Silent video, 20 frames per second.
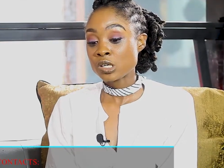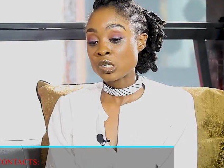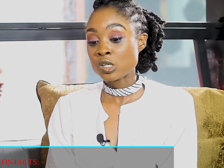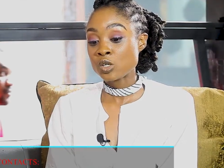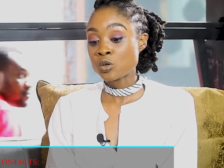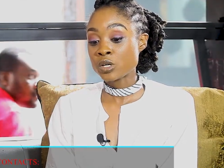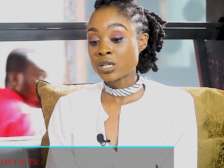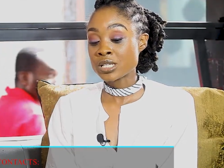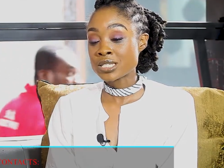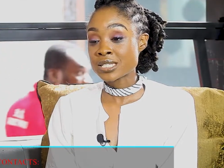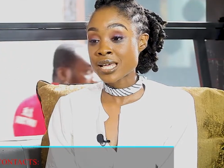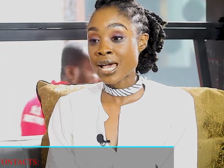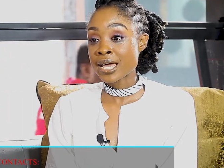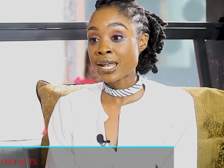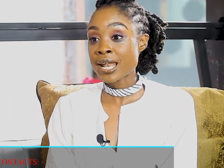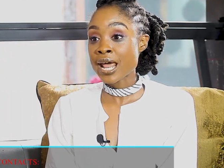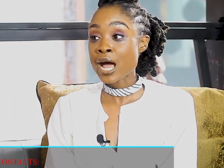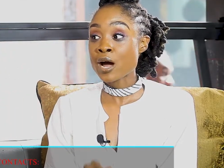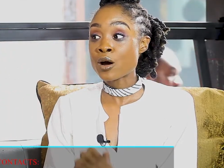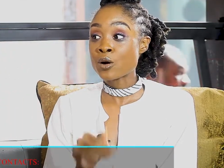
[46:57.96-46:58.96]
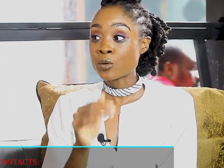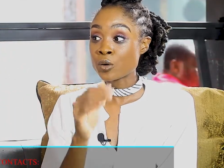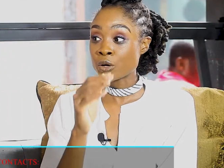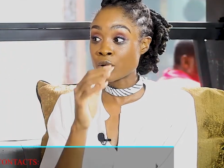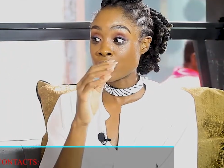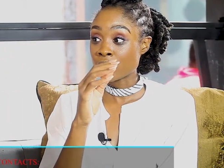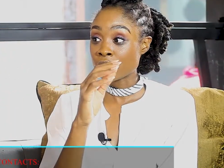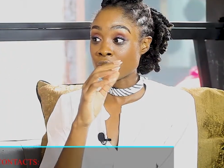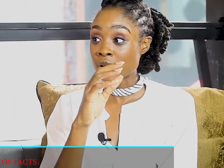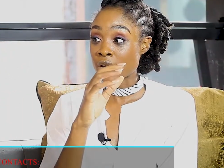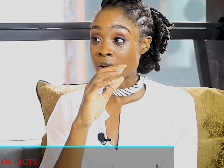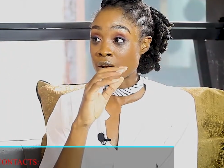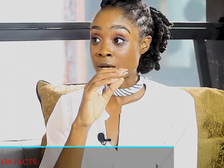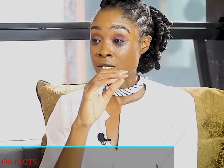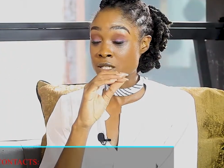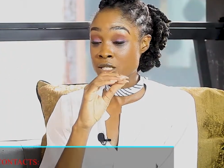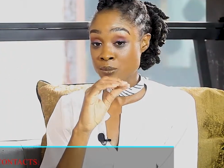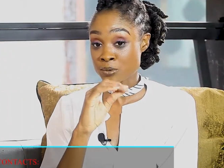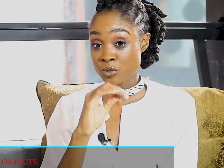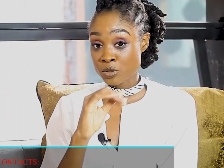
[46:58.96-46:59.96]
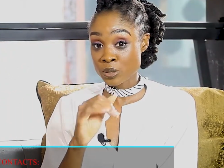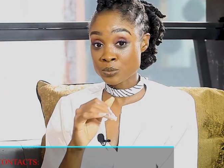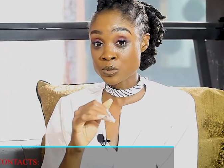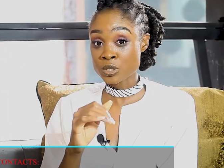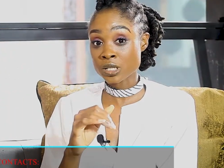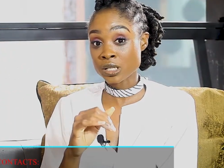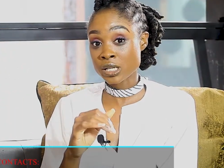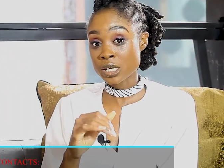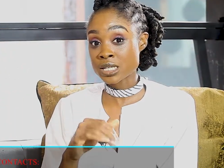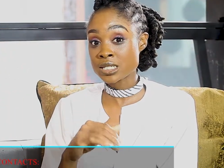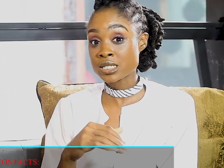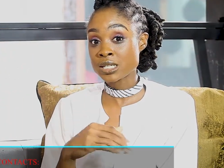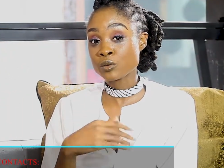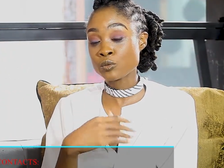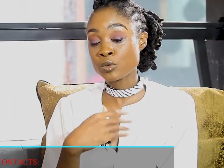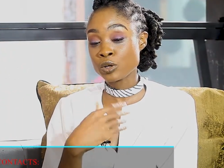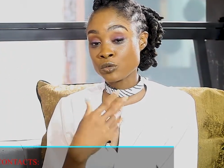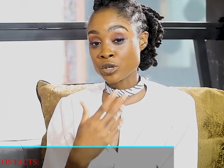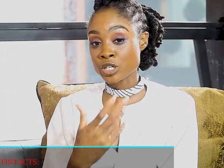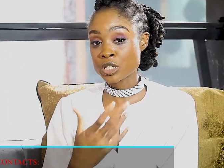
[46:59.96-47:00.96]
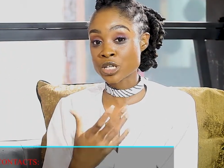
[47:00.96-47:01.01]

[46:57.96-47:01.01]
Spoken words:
You can sign our subscription list, and we reach